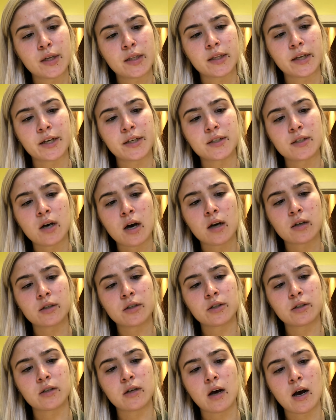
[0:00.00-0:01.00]
like
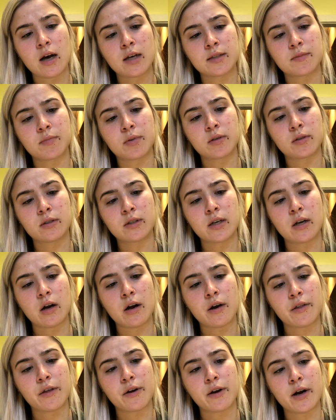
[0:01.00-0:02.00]
doctors and hospitals and
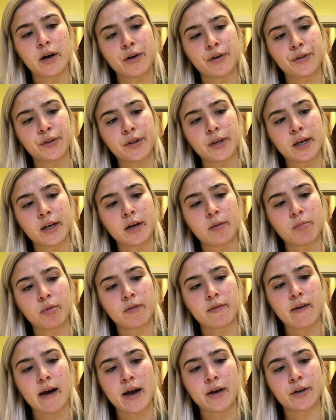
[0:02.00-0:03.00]
other health care
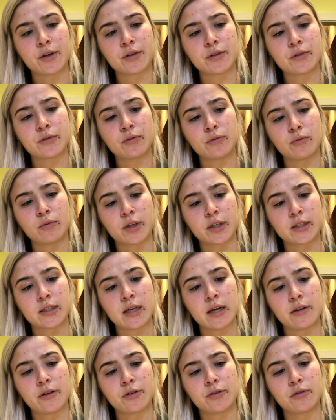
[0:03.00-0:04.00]
providers who work
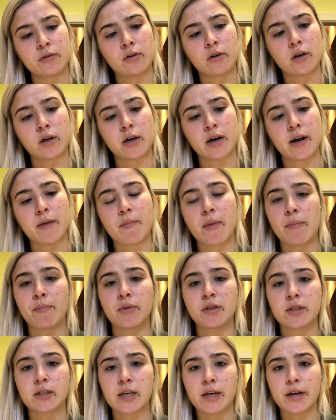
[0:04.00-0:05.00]
together to coordinate
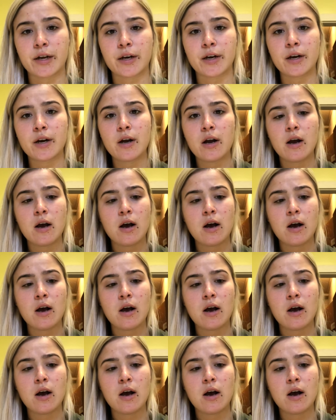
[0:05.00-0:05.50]
members' care.